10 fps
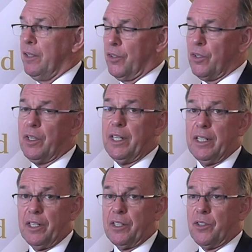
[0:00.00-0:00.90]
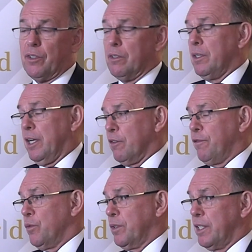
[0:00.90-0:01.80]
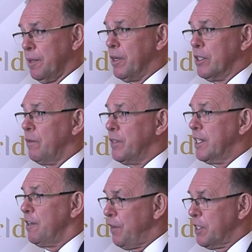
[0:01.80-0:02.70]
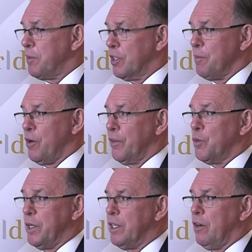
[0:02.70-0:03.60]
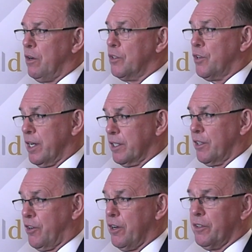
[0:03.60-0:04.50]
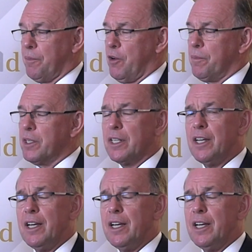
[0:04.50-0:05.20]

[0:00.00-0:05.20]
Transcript: And thirdly, industrial, and the fourth segment is obviously investment demand that we are trying to grow at the moment.